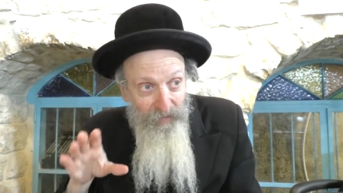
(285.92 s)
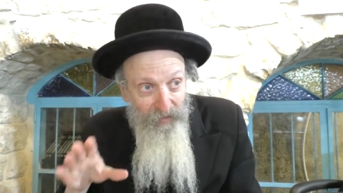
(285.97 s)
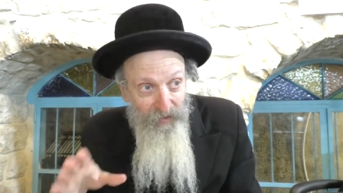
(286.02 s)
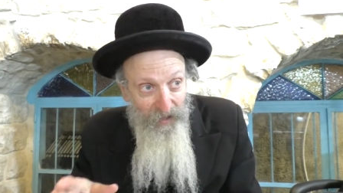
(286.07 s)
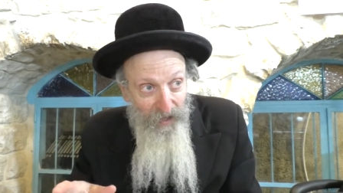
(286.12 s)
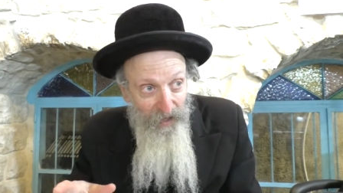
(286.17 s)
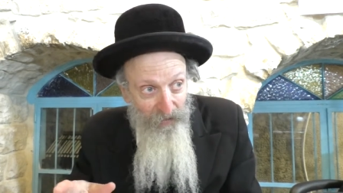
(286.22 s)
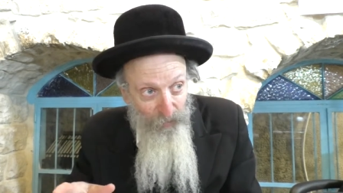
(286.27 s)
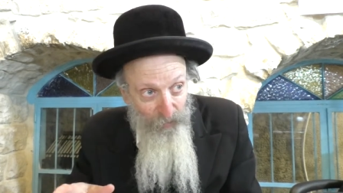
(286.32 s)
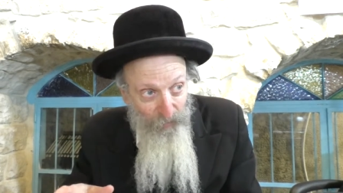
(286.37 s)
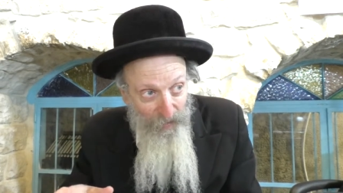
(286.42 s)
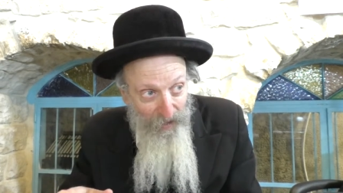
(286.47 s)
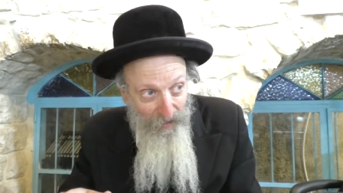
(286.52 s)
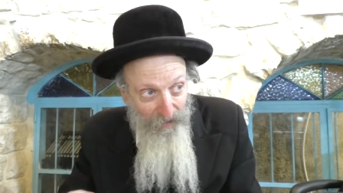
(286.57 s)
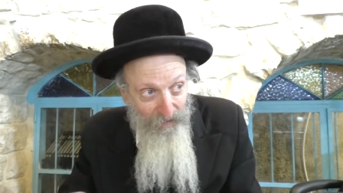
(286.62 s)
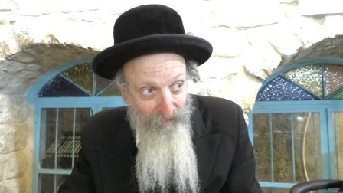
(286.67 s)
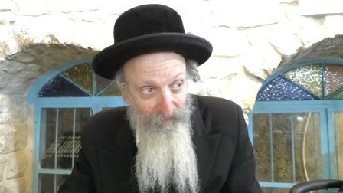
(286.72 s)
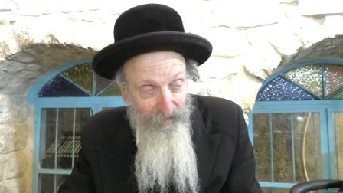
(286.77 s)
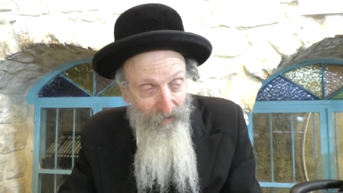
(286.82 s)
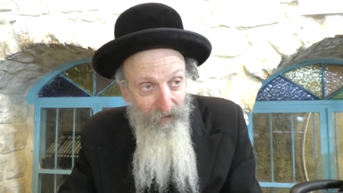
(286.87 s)
stay on
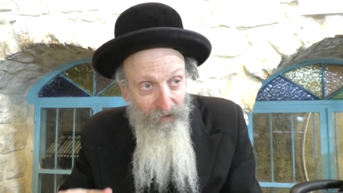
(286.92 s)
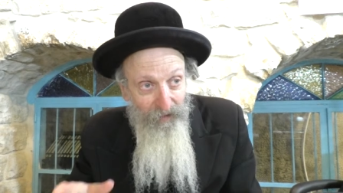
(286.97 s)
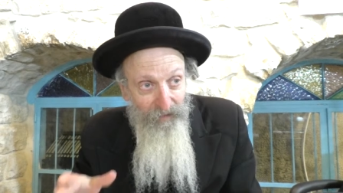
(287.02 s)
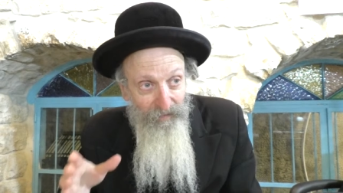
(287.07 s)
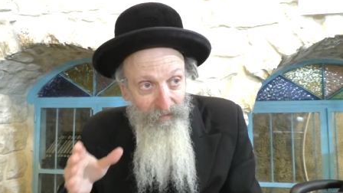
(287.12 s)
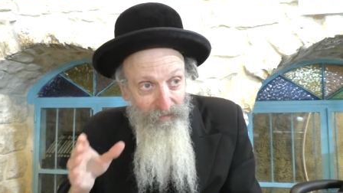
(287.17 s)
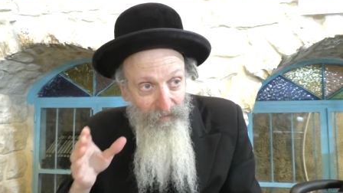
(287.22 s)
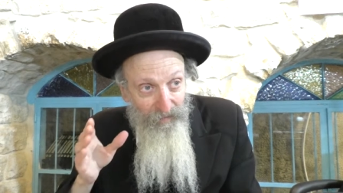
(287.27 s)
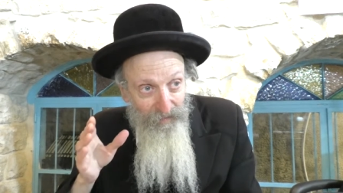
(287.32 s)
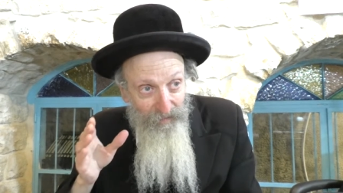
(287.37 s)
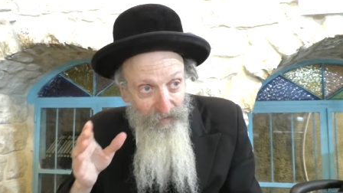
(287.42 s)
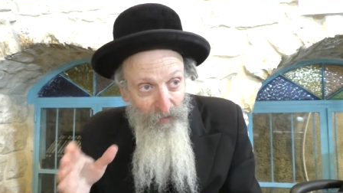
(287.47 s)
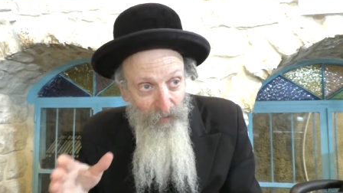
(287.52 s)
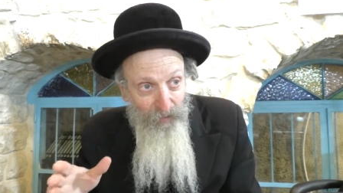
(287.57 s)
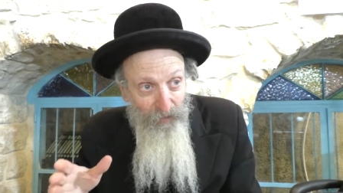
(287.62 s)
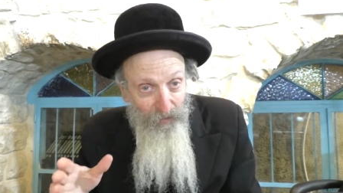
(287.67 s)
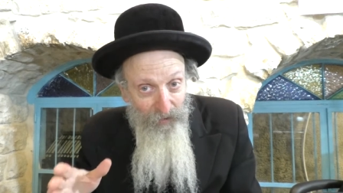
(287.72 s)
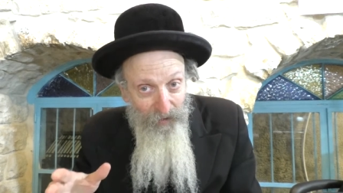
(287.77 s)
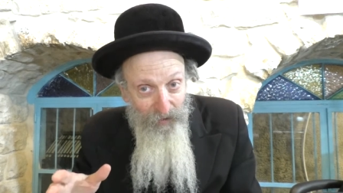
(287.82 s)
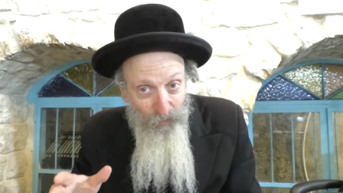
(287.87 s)
track, and you know
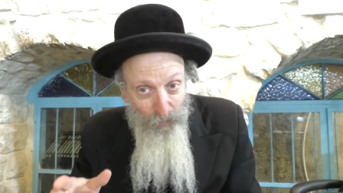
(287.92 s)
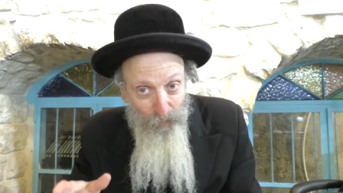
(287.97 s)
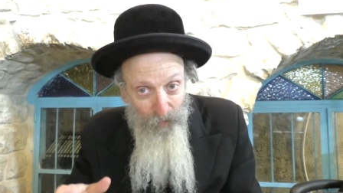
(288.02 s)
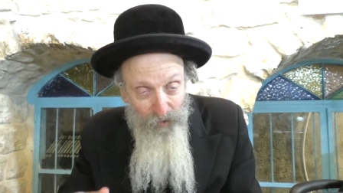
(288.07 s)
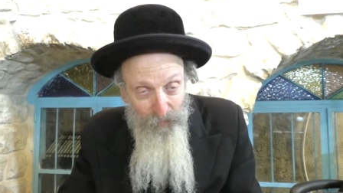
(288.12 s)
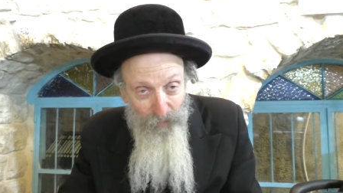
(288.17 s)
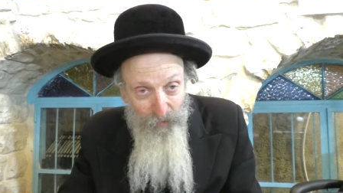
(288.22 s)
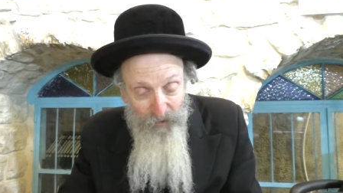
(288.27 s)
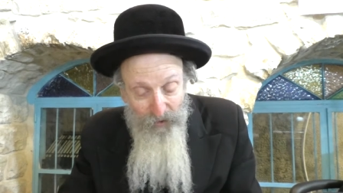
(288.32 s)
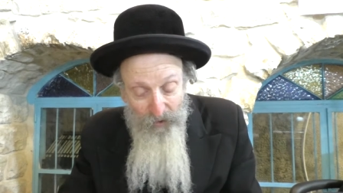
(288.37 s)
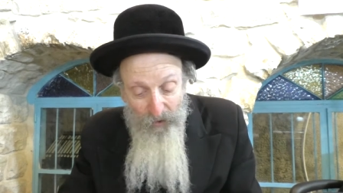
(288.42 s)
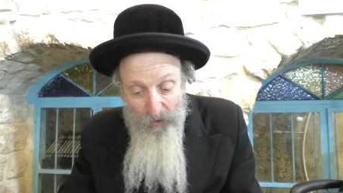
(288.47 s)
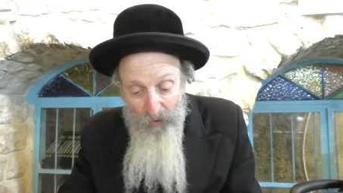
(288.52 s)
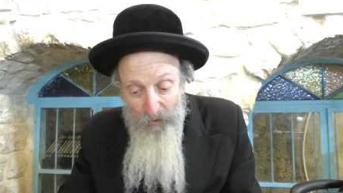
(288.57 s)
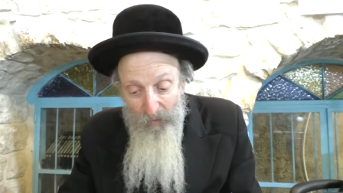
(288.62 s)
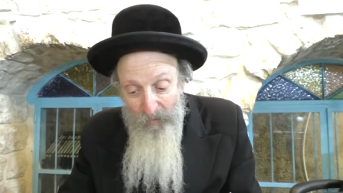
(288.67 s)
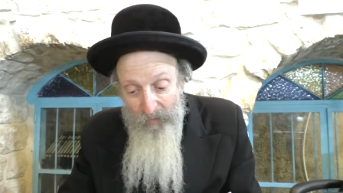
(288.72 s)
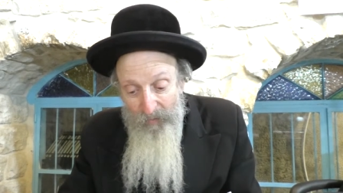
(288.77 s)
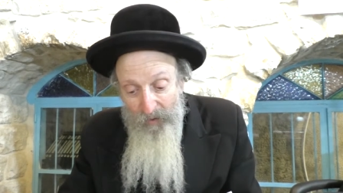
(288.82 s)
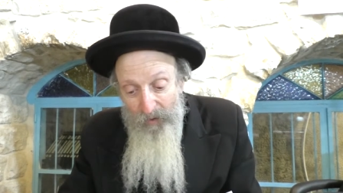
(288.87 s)
you'll get to where you're supposed to go.
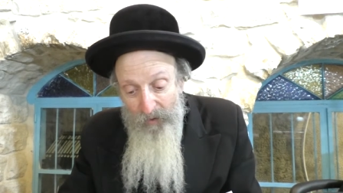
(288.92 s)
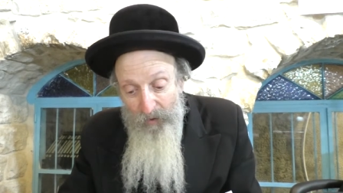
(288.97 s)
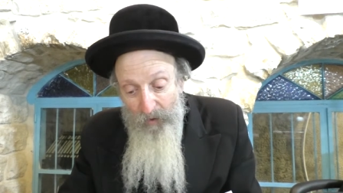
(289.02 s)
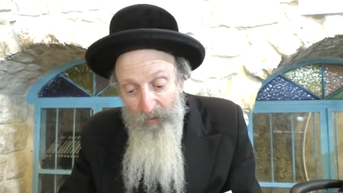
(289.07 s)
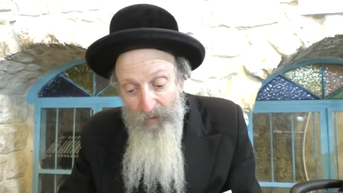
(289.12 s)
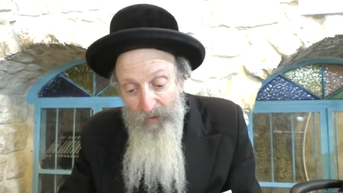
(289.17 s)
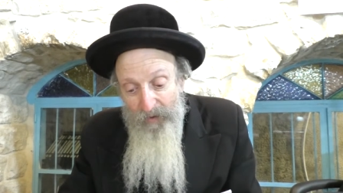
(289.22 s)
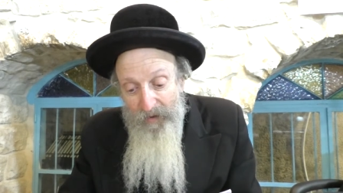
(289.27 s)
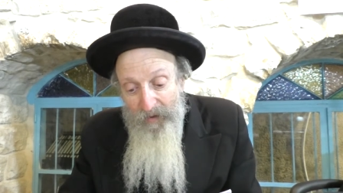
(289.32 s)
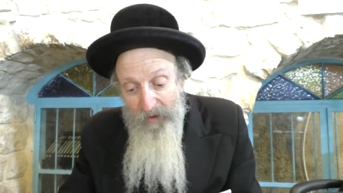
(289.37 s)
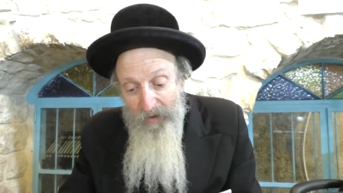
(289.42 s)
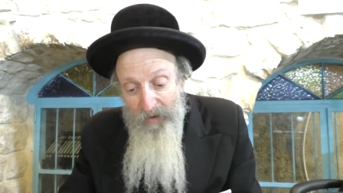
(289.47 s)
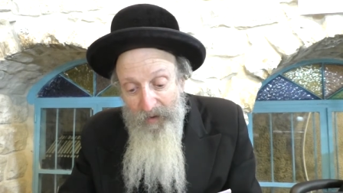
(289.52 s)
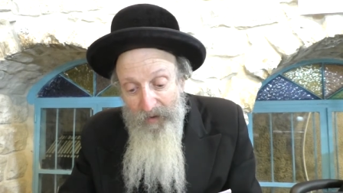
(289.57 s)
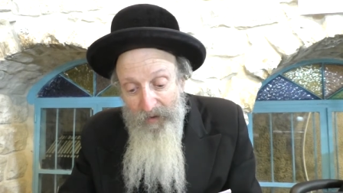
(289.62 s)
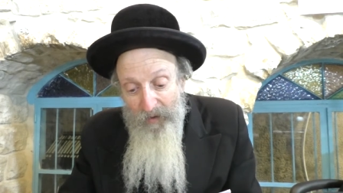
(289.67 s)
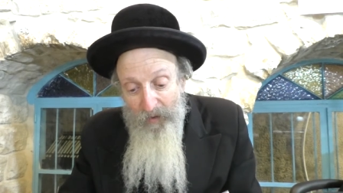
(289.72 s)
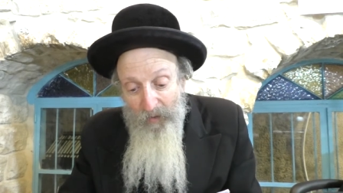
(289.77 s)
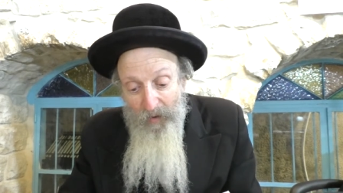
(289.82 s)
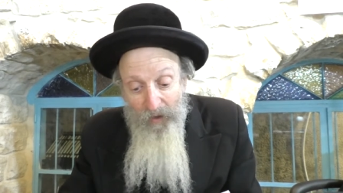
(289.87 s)
But don't
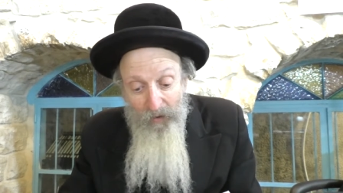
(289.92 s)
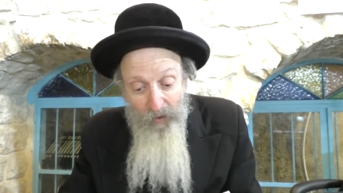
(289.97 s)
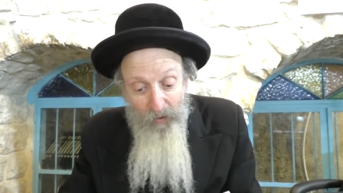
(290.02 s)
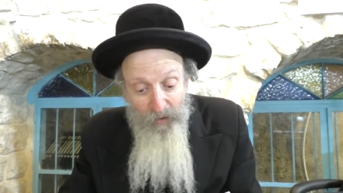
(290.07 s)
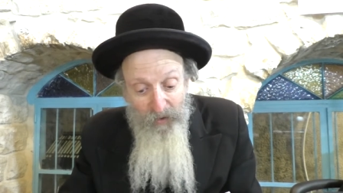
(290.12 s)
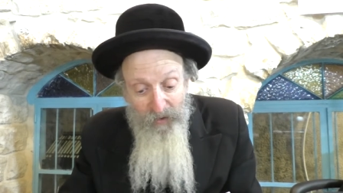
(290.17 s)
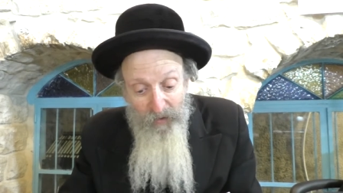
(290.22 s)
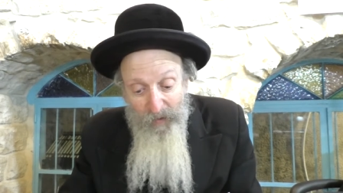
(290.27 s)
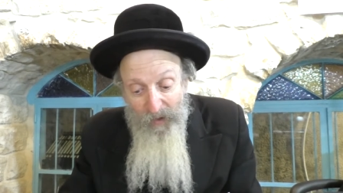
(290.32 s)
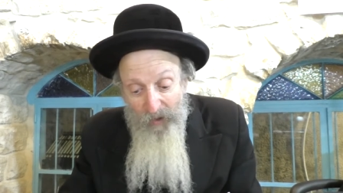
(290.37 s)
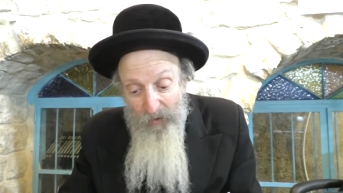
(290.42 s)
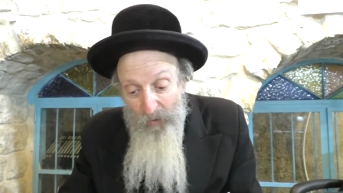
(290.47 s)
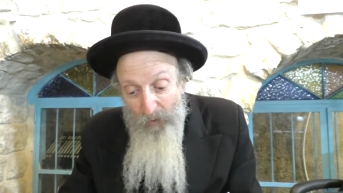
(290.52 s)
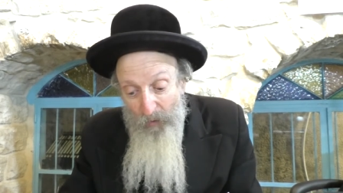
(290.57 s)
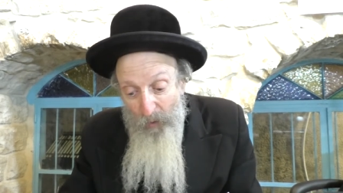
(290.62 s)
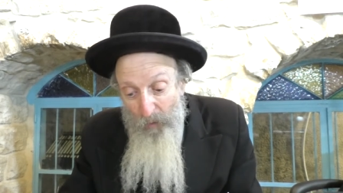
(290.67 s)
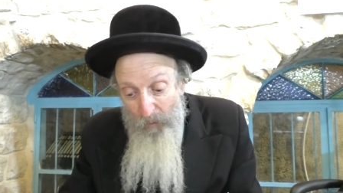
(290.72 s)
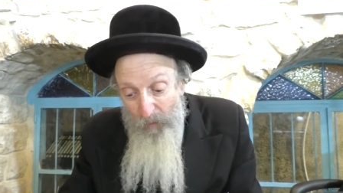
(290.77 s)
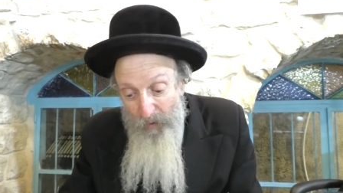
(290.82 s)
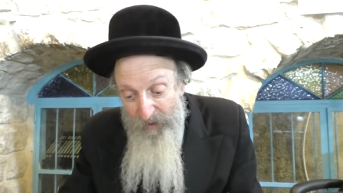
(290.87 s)
uh, don't underestimate,
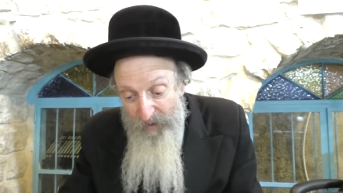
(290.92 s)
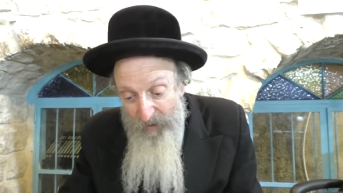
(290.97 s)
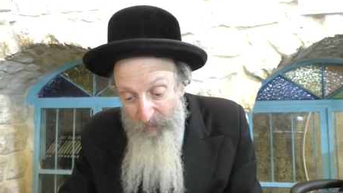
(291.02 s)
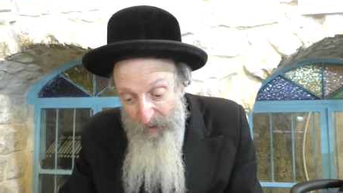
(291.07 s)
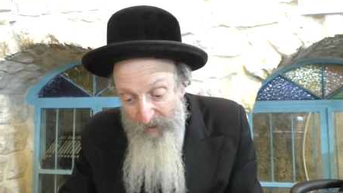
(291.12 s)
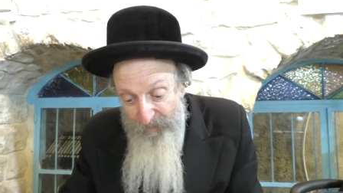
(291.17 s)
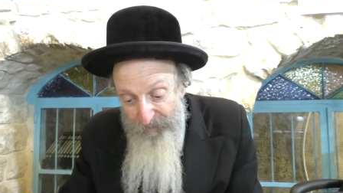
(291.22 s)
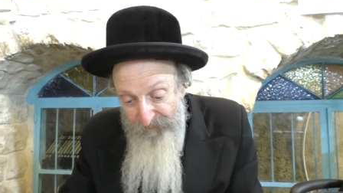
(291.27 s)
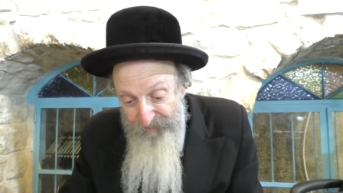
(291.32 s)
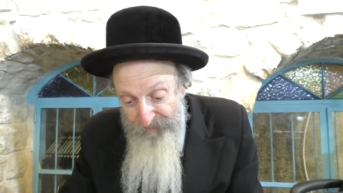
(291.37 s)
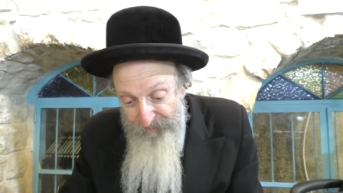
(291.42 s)
don't overestimate.